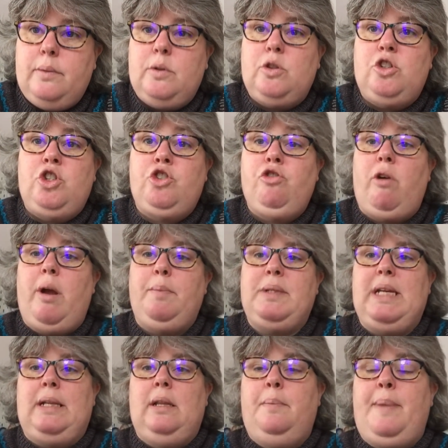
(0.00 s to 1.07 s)
stripes
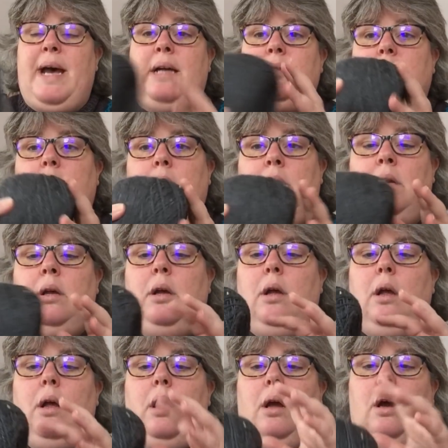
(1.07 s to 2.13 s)
in the pattern
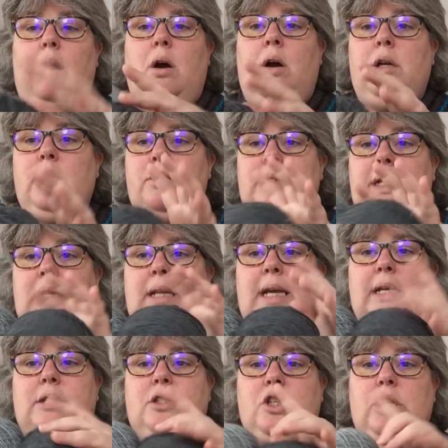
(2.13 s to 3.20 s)
are using
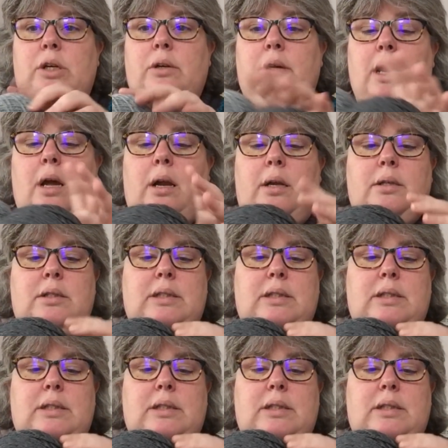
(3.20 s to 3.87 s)
these two colours.